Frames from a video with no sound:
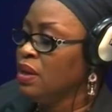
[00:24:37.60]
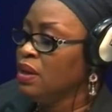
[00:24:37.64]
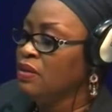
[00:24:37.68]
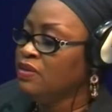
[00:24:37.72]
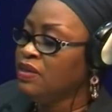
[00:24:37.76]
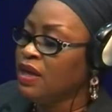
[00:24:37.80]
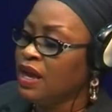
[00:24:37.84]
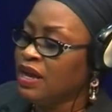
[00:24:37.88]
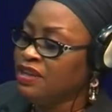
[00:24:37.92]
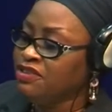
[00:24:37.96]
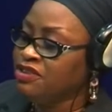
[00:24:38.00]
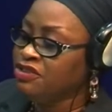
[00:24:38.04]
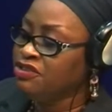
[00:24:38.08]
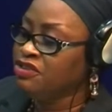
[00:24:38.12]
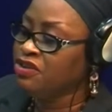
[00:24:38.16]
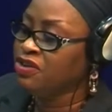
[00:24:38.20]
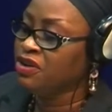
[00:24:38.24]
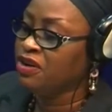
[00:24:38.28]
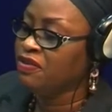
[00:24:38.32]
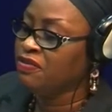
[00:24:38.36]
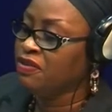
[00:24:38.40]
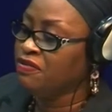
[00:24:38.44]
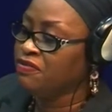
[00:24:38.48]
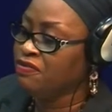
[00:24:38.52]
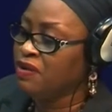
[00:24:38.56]
The attitude
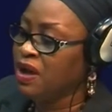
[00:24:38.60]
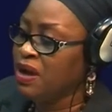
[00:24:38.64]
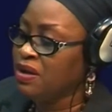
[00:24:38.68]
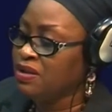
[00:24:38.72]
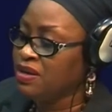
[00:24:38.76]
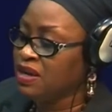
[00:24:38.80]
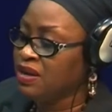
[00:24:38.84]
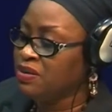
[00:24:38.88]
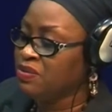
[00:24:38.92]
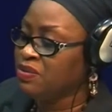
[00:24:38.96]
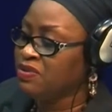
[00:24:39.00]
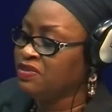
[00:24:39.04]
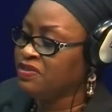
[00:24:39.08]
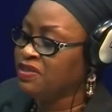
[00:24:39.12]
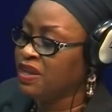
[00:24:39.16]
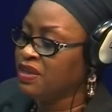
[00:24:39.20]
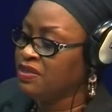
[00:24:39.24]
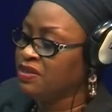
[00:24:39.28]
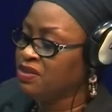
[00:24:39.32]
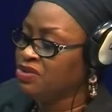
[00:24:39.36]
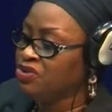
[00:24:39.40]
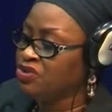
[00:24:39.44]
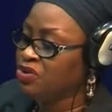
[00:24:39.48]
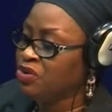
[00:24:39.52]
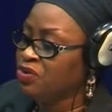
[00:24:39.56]
of the founder will set
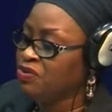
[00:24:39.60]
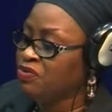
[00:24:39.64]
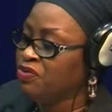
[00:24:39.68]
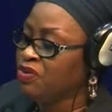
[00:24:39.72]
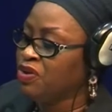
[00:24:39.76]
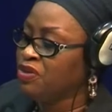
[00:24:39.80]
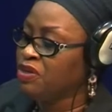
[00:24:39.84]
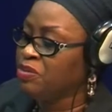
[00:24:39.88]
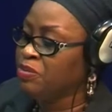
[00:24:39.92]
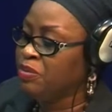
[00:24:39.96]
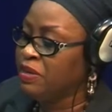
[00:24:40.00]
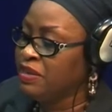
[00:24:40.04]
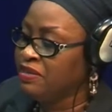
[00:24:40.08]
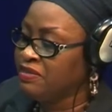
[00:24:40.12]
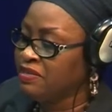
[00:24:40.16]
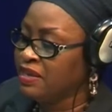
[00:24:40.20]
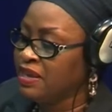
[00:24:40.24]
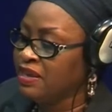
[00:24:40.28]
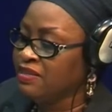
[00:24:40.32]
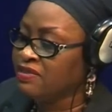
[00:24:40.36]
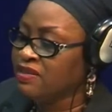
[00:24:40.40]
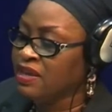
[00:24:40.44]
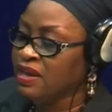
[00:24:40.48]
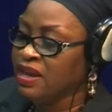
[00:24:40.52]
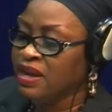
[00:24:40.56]
the tone for the
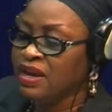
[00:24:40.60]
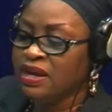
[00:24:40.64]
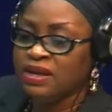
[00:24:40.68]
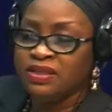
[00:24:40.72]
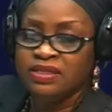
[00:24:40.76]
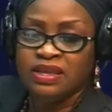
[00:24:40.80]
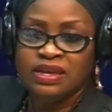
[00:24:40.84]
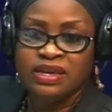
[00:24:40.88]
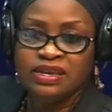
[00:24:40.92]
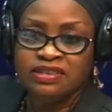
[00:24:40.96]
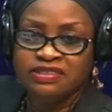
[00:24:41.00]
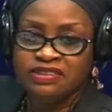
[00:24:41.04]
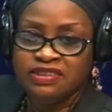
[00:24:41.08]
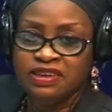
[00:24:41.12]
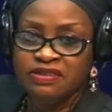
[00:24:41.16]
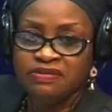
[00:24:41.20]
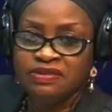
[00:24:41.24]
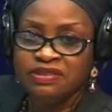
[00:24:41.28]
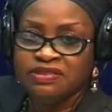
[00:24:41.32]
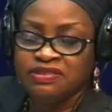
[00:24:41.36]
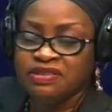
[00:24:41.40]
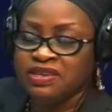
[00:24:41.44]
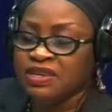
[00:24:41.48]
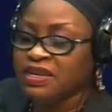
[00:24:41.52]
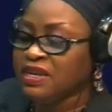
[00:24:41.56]
business.
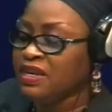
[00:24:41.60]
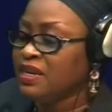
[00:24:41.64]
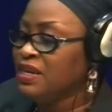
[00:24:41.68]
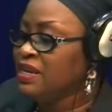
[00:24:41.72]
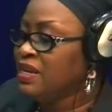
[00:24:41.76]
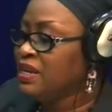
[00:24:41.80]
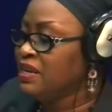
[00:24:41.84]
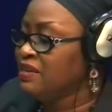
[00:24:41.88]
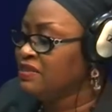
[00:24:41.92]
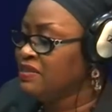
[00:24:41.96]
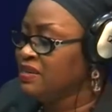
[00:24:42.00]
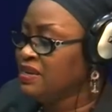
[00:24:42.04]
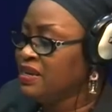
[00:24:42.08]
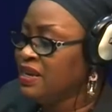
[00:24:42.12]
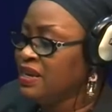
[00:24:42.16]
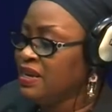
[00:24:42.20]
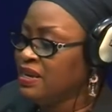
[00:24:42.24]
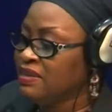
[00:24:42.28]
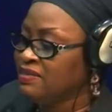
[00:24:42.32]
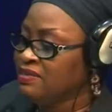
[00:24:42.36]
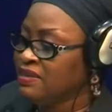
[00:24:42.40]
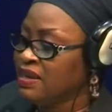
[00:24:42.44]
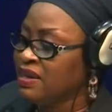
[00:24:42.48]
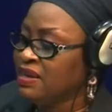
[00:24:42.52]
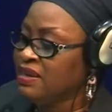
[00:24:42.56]
Negativity,
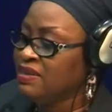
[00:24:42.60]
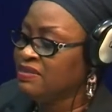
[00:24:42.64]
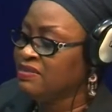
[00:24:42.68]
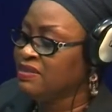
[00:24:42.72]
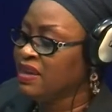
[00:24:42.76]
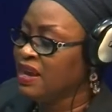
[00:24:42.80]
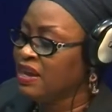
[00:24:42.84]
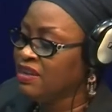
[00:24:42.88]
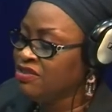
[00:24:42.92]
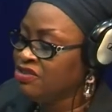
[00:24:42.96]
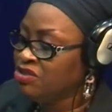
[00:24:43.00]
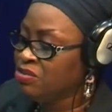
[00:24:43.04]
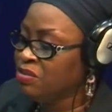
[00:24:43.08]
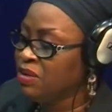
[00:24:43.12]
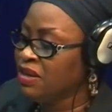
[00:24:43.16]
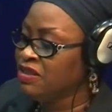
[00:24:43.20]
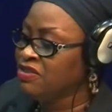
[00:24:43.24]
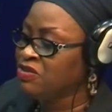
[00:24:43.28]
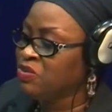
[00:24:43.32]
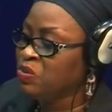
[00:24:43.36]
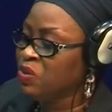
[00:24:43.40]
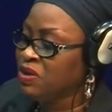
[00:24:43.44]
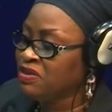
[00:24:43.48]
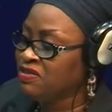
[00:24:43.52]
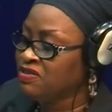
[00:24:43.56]
laziness, and
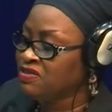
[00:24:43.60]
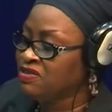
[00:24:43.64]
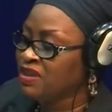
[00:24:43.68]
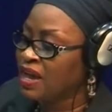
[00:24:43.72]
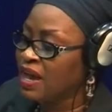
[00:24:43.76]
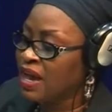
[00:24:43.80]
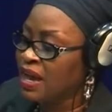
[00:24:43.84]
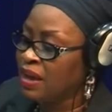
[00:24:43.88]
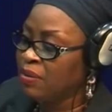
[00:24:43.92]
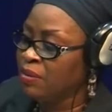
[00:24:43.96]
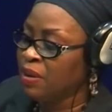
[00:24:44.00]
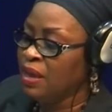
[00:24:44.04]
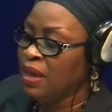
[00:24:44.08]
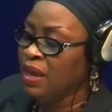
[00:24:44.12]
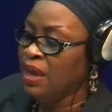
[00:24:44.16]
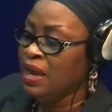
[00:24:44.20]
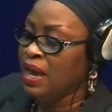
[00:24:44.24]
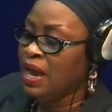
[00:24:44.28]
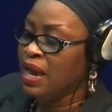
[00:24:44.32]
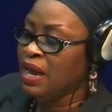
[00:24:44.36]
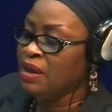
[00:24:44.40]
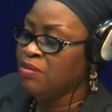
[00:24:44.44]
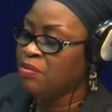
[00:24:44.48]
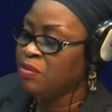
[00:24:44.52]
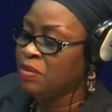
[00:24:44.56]
entitlement waste time
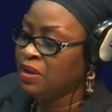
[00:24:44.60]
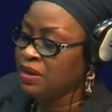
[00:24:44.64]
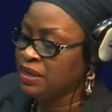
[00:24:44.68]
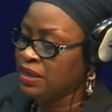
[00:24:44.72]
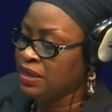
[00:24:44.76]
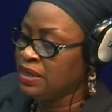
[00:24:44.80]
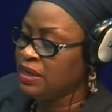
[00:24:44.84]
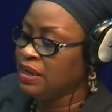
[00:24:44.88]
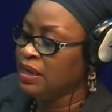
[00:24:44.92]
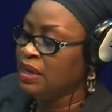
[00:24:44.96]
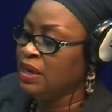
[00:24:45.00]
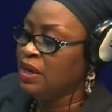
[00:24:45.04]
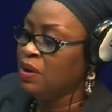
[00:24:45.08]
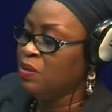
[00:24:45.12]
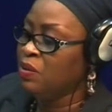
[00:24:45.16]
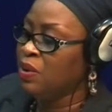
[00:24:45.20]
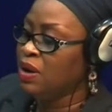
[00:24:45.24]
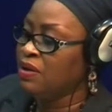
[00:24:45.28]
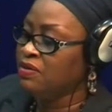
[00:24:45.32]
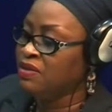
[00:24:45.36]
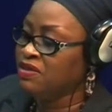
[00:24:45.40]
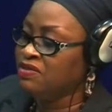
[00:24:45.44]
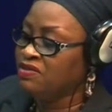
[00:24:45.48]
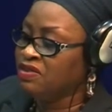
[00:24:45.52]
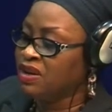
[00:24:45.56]
and money
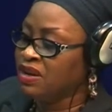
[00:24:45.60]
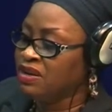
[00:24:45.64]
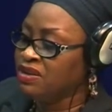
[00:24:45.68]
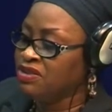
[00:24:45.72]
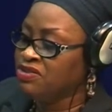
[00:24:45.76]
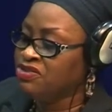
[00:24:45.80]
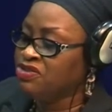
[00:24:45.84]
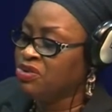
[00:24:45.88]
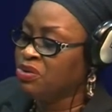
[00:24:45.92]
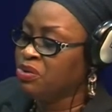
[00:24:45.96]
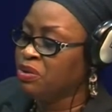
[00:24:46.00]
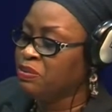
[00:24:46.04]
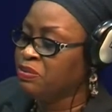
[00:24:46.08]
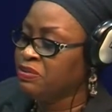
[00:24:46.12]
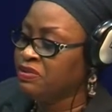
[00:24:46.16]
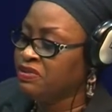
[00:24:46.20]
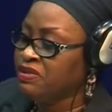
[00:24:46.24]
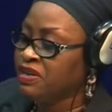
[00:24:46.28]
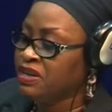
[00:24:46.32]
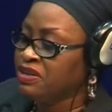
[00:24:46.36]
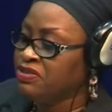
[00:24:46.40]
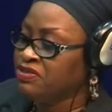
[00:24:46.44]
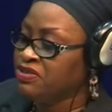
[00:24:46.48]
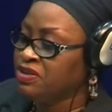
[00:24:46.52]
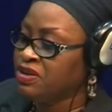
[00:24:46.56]
while they tarnish your
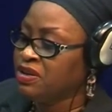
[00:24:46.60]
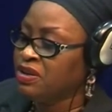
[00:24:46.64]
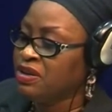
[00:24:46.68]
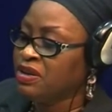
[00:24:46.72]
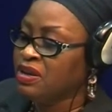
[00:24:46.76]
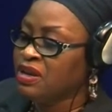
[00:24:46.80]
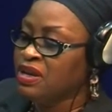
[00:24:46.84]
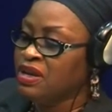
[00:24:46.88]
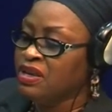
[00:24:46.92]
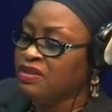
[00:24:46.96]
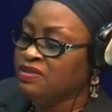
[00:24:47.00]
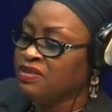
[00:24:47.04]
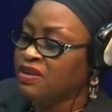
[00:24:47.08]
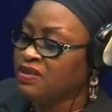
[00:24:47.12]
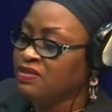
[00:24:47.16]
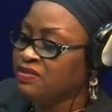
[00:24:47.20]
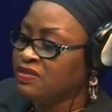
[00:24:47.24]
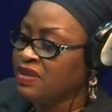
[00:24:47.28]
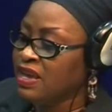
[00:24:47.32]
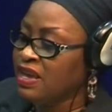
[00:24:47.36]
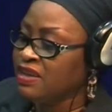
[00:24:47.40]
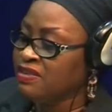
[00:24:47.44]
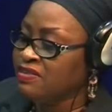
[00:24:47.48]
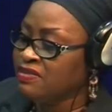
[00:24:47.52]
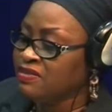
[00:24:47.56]
reputation.
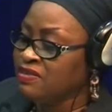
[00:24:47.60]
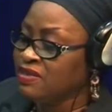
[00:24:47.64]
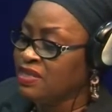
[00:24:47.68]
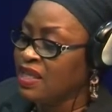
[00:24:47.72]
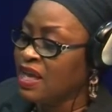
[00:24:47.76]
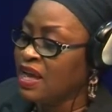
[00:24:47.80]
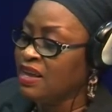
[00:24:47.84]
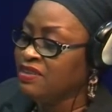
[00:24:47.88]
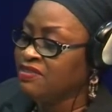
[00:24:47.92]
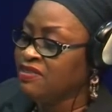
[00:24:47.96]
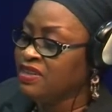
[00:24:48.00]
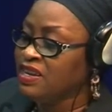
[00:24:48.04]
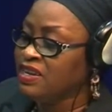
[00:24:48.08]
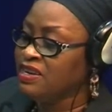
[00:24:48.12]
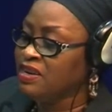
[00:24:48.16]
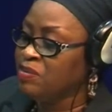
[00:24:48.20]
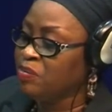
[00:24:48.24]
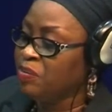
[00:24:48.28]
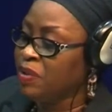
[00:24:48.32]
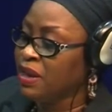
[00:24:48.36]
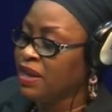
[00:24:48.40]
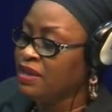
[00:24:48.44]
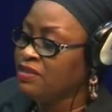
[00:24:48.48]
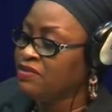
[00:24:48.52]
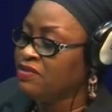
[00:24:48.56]
Success largely
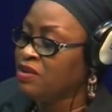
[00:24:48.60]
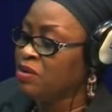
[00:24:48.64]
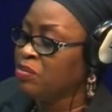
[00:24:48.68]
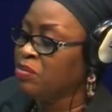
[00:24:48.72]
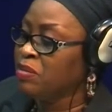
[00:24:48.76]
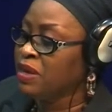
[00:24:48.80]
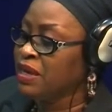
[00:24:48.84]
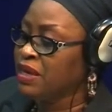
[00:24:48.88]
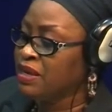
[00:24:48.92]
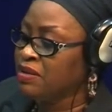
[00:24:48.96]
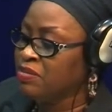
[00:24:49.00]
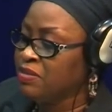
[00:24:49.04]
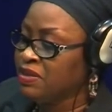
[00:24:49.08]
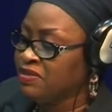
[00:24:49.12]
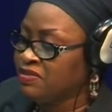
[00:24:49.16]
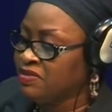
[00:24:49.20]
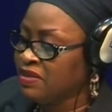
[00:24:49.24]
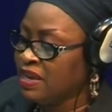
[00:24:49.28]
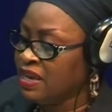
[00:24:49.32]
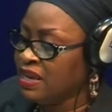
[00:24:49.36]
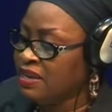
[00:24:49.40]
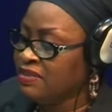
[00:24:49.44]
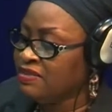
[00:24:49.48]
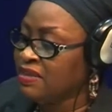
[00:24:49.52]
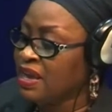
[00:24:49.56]
depends on making
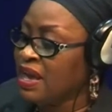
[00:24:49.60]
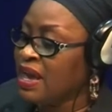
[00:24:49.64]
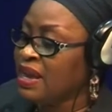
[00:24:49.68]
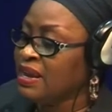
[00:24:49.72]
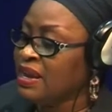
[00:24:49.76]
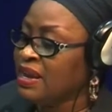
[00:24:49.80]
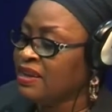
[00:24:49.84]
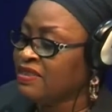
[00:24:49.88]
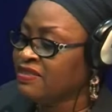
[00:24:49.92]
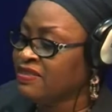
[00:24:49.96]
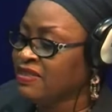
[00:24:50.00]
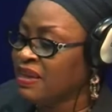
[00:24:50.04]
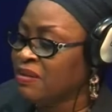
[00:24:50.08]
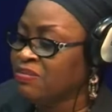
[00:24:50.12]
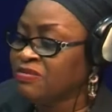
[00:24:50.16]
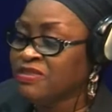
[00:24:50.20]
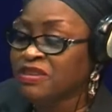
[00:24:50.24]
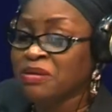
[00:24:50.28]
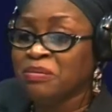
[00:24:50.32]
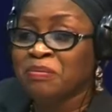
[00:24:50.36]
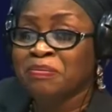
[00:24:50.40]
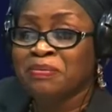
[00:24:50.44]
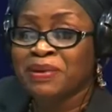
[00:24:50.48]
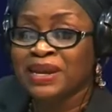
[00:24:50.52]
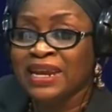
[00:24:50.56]
mistakes and
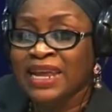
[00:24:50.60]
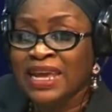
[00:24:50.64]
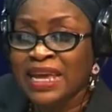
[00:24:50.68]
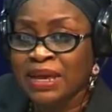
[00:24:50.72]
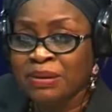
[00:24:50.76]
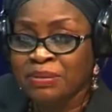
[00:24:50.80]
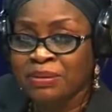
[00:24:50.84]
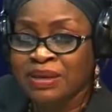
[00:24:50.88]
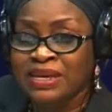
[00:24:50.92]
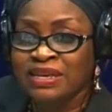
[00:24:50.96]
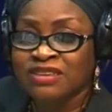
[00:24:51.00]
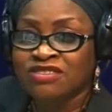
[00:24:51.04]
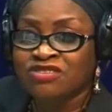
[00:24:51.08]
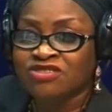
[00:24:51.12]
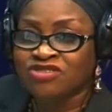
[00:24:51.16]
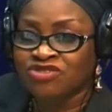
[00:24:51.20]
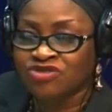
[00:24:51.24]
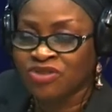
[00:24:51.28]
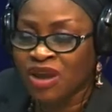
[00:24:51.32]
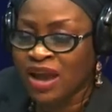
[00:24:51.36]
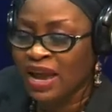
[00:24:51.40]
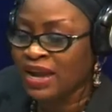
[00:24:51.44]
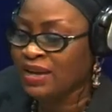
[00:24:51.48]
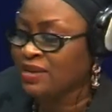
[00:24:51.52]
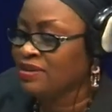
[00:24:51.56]
accepting blame in
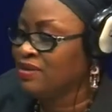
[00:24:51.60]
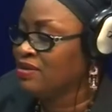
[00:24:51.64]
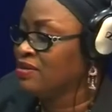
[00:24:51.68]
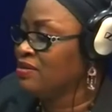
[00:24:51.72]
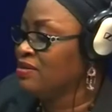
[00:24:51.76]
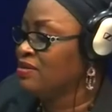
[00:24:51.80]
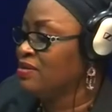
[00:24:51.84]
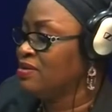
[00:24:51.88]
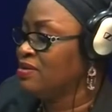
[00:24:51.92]
stride.